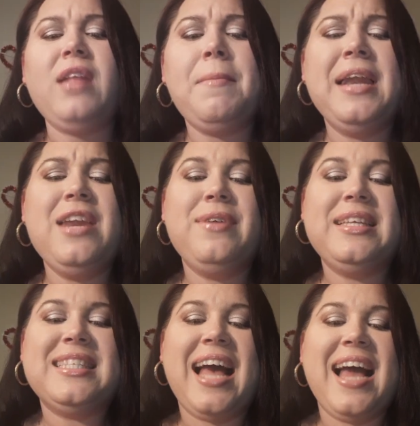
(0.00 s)
But
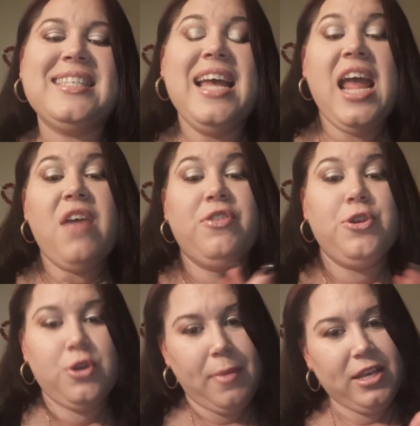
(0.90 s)
anyways, guys, if you're
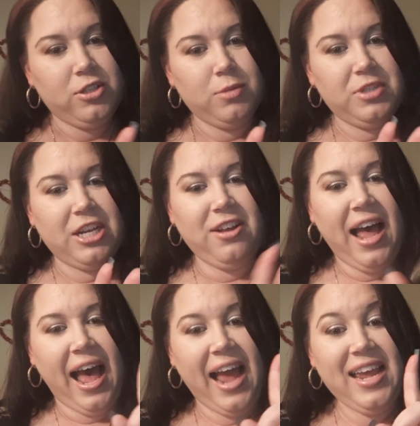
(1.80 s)
new to my YouTube channel,
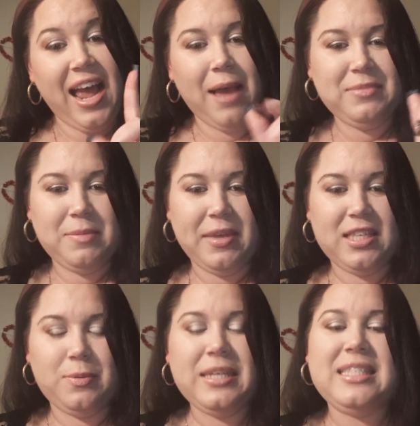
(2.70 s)
hi, I'm
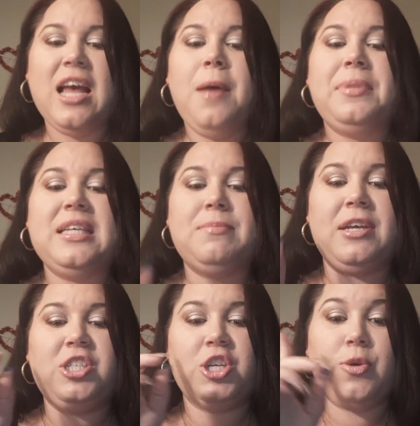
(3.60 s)
Samantha Sweets. Please
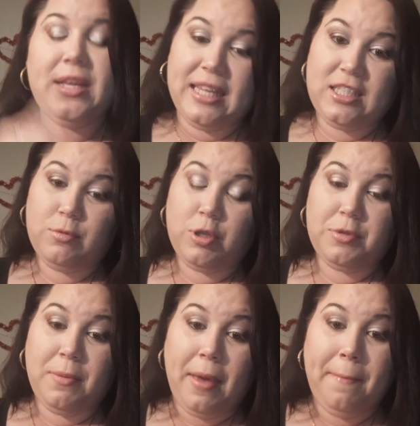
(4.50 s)
make sure you hit that
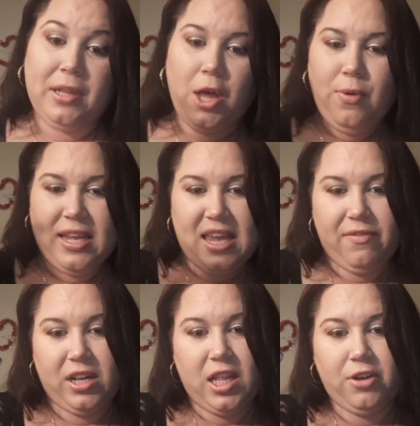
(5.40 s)
subscription button below.
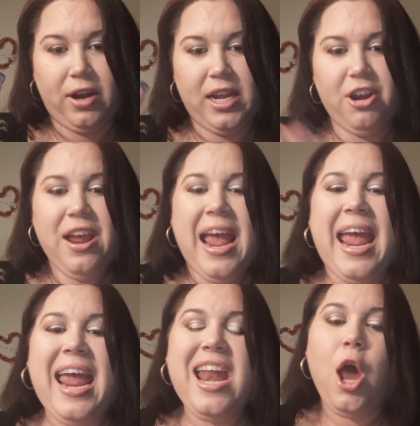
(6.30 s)
Give it a click right here
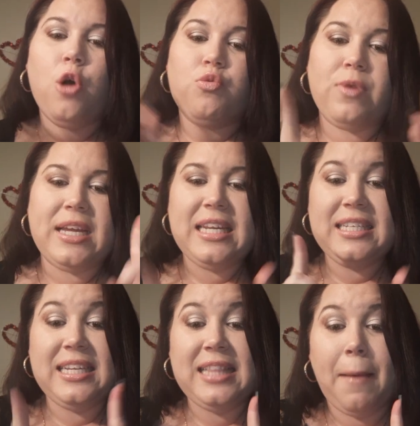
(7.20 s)
and ring a
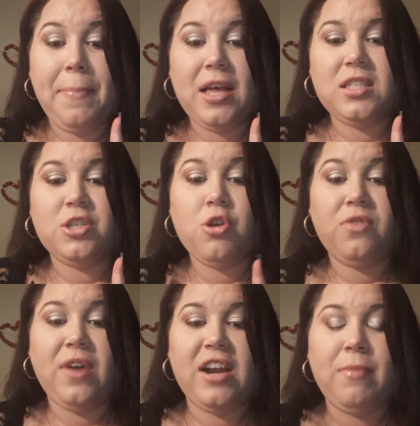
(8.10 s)
ding ding that bell so you're
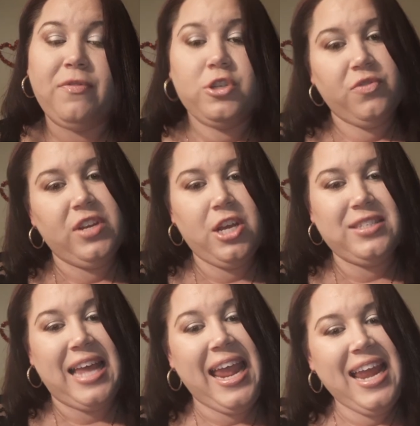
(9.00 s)
notified of my future videos.
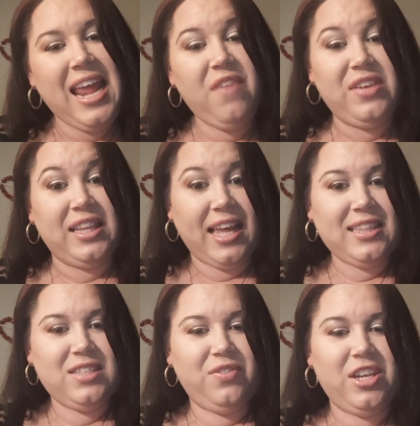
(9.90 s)
And if you
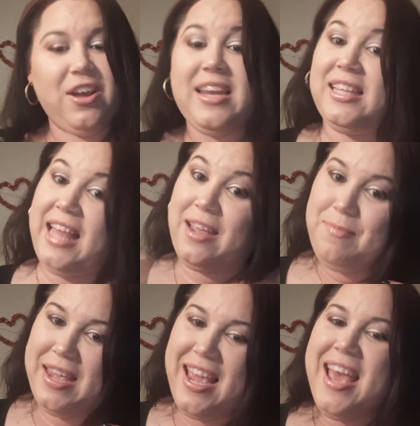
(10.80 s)
like this video and you like
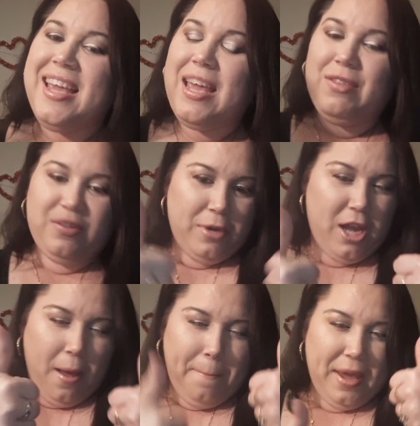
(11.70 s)
me, give this
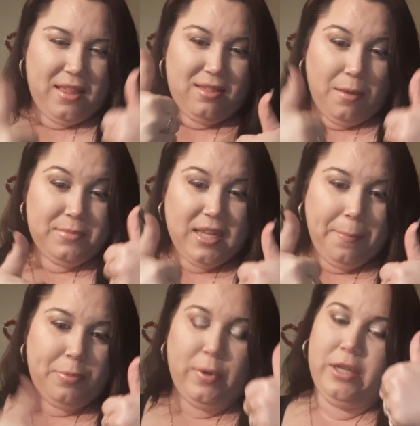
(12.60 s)
video a big thumbs
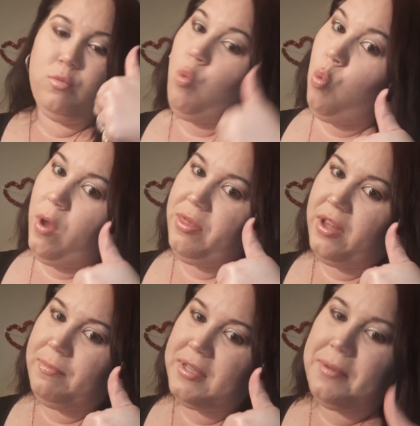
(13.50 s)
up. Well, one
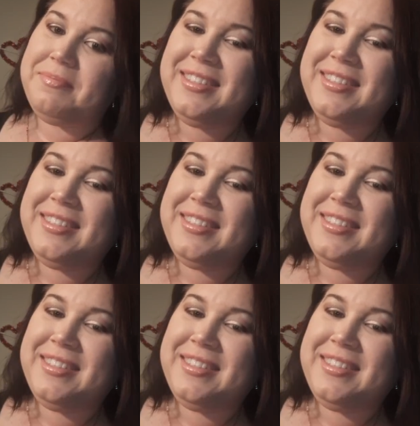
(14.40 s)
thumbs up.